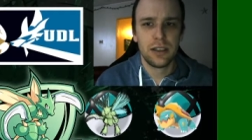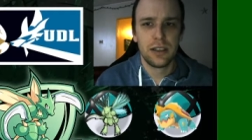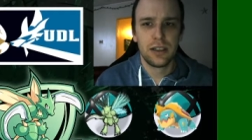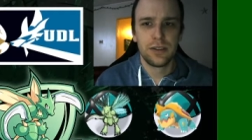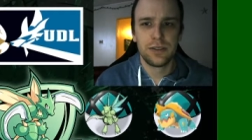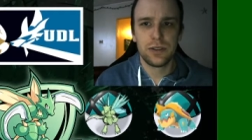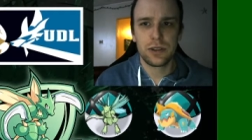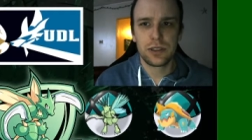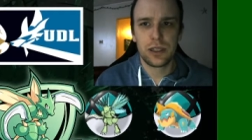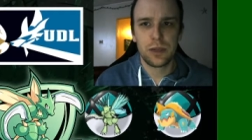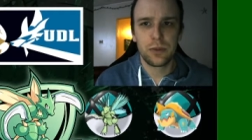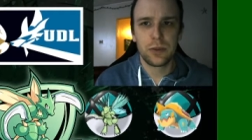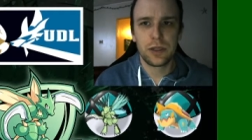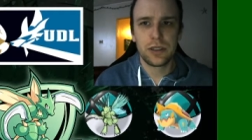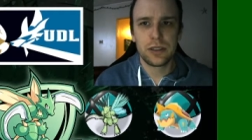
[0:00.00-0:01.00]
4-time
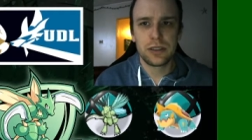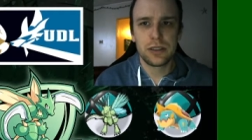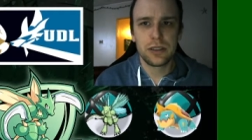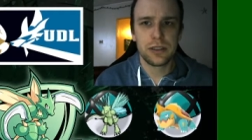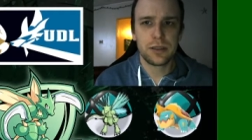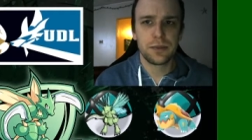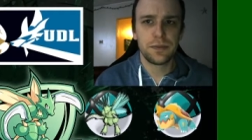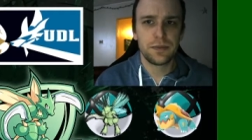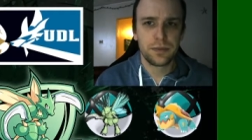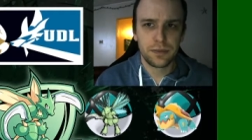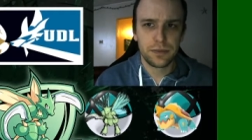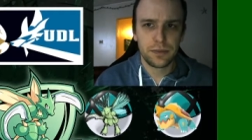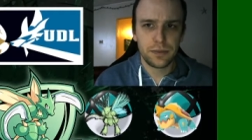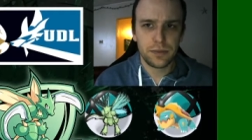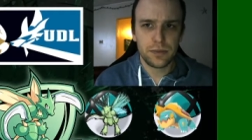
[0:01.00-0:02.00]
weaknesses.
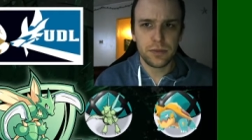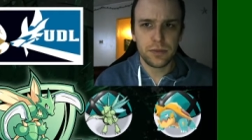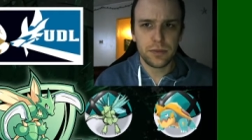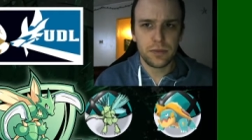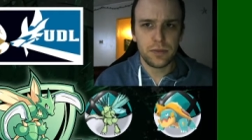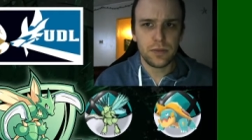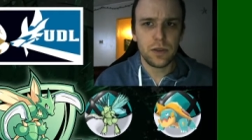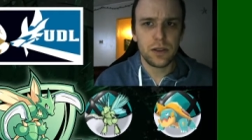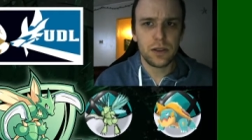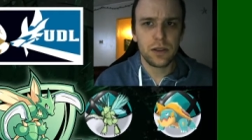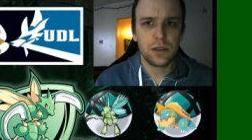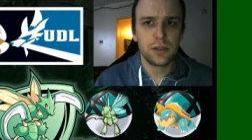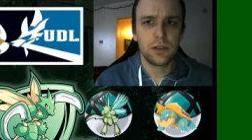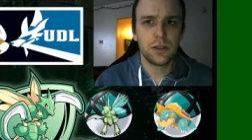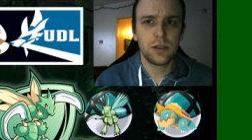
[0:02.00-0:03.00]

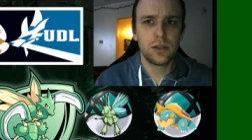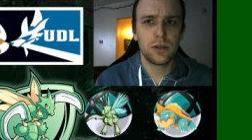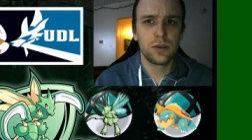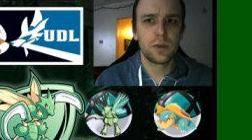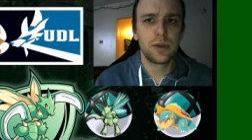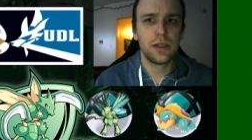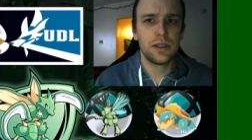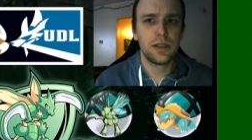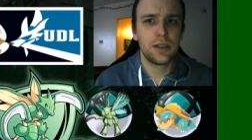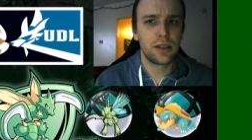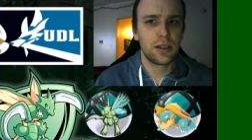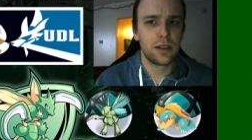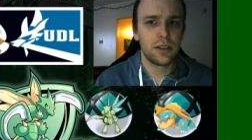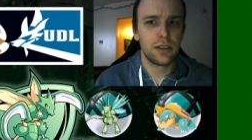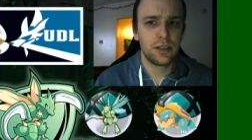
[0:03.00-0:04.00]
So we are
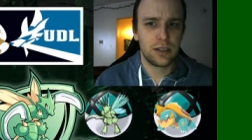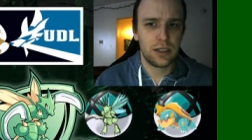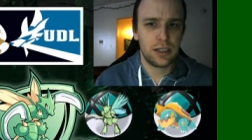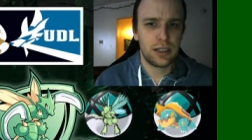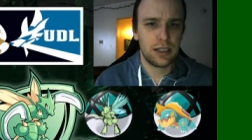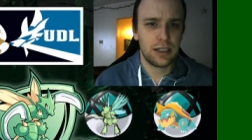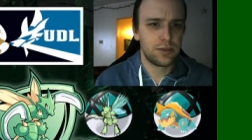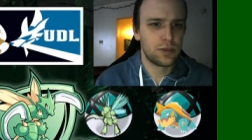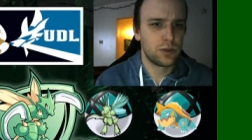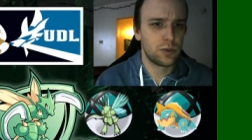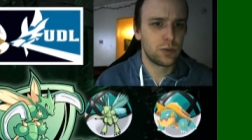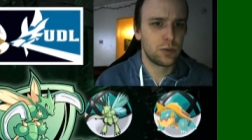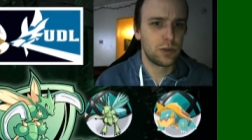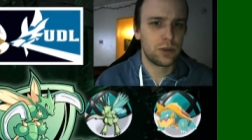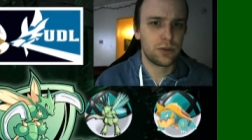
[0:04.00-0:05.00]
gonna
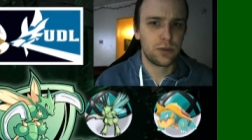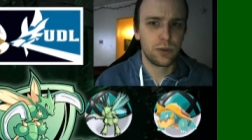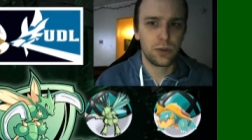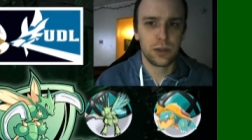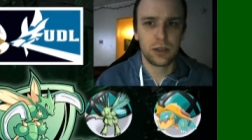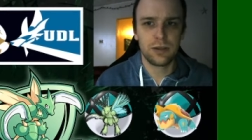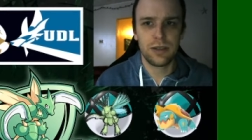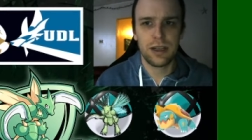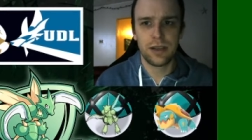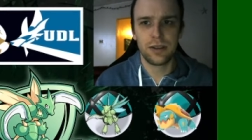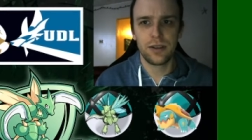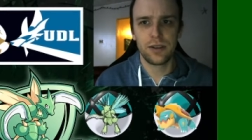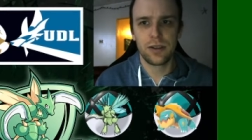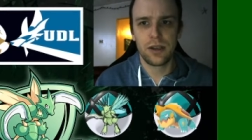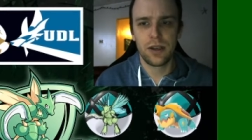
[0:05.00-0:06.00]
have to work around
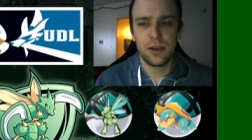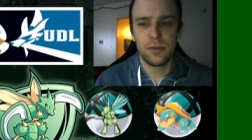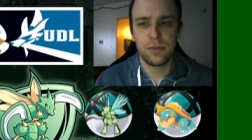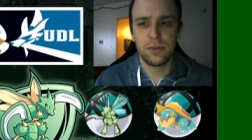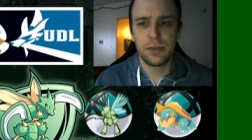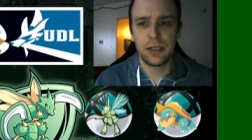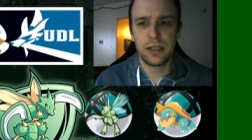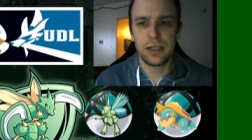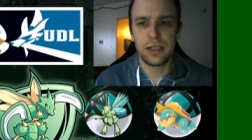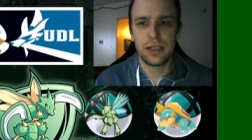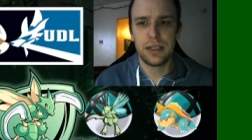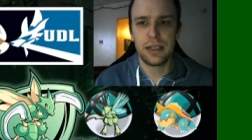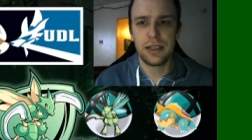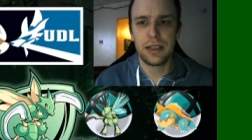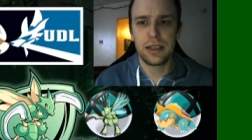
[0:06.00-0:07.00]
them, but
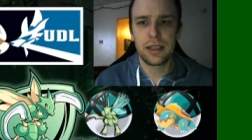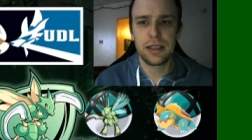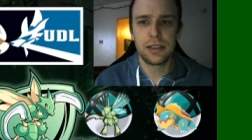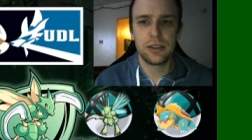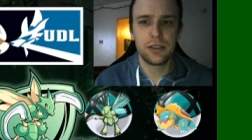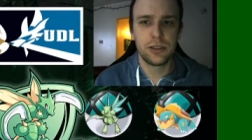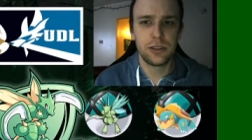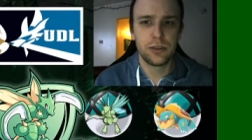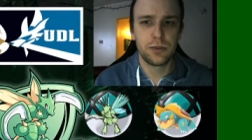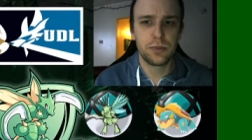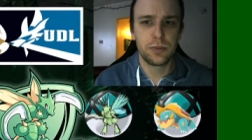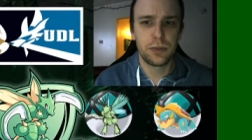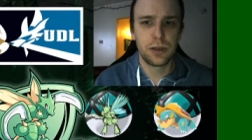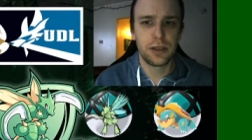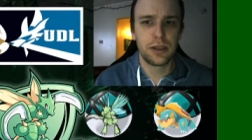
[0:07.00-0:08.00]
I think it'll do
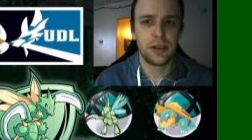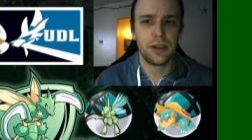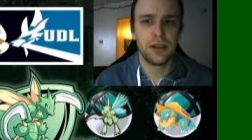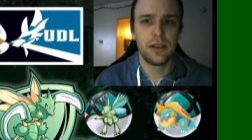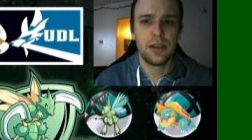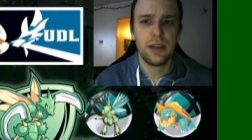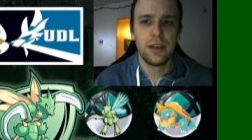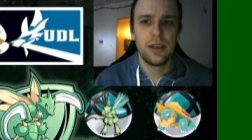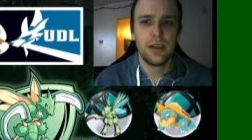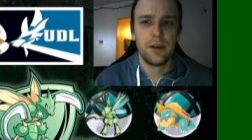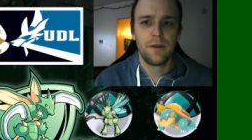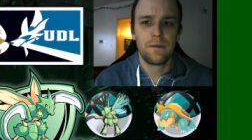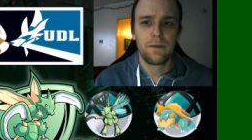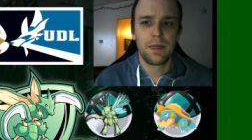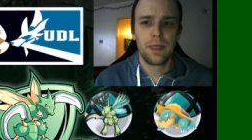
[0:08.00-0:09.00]
pretty good.
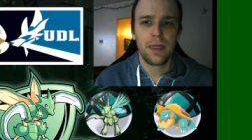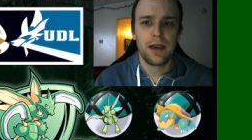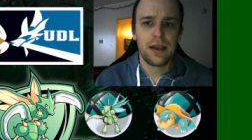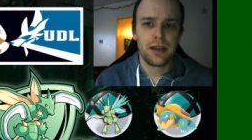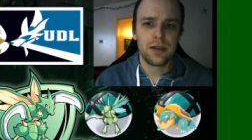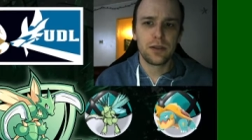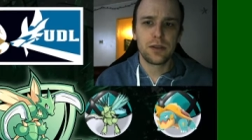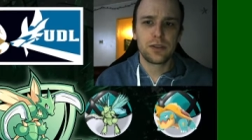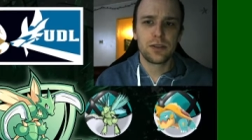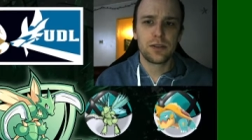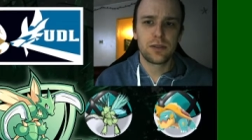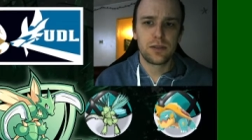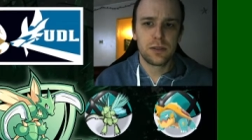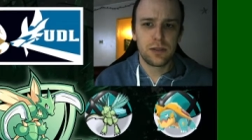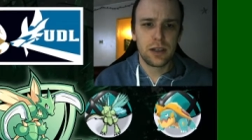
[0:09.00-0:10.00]
And
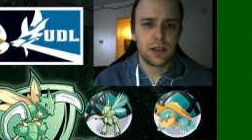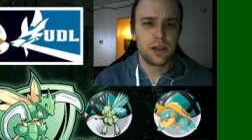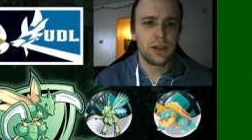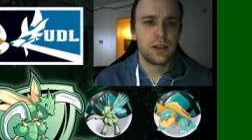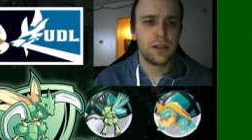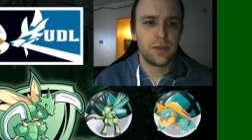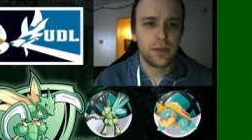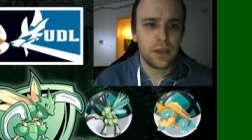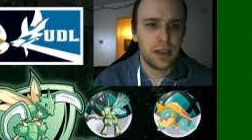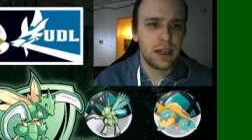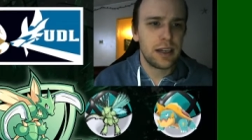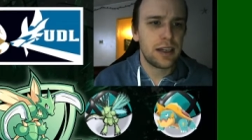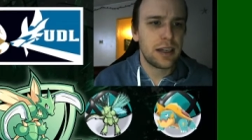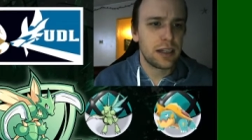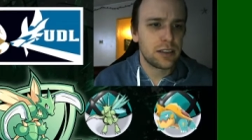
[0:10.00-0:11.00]
Dreadnought
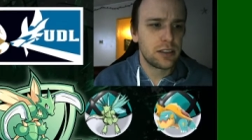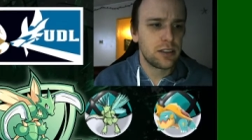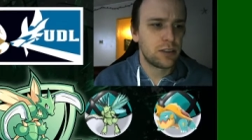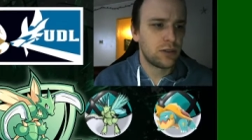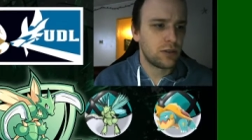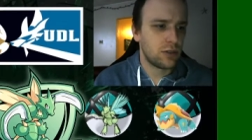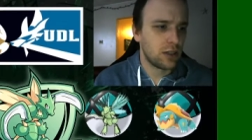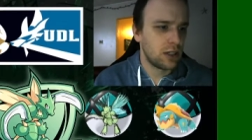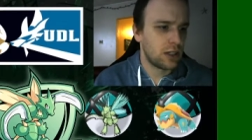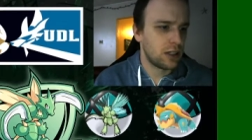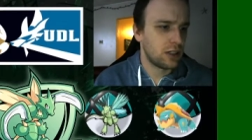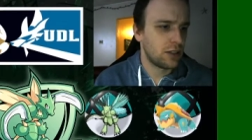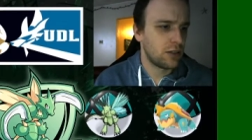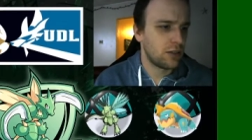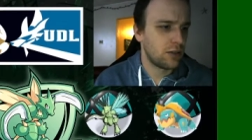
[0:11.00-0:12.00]
and actually
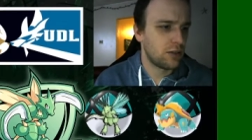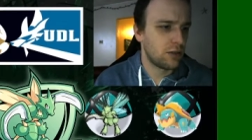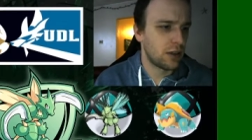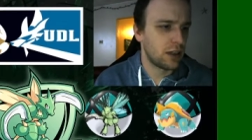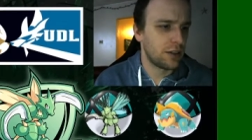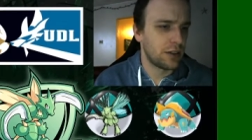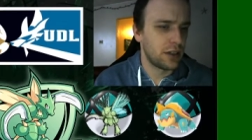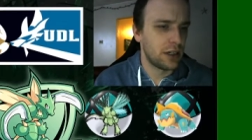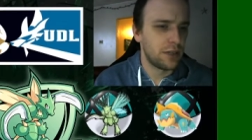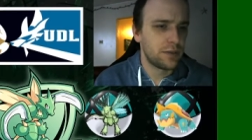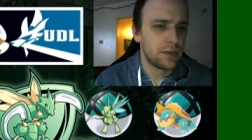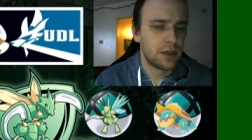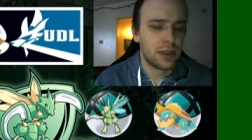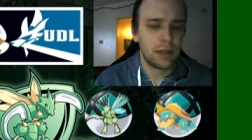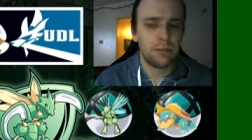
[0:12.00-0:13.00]
Draladon,
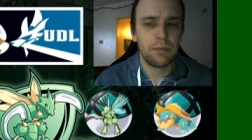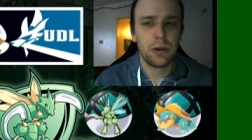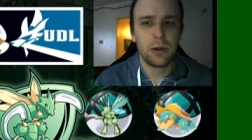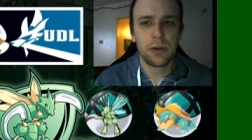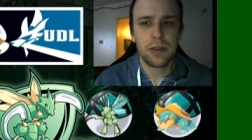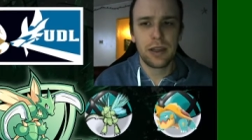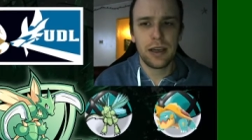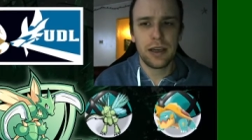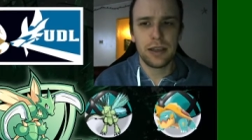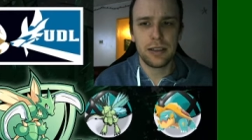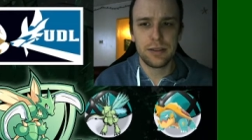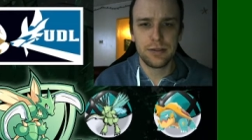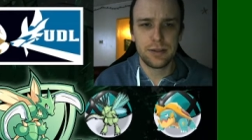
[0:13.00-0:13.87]
they both have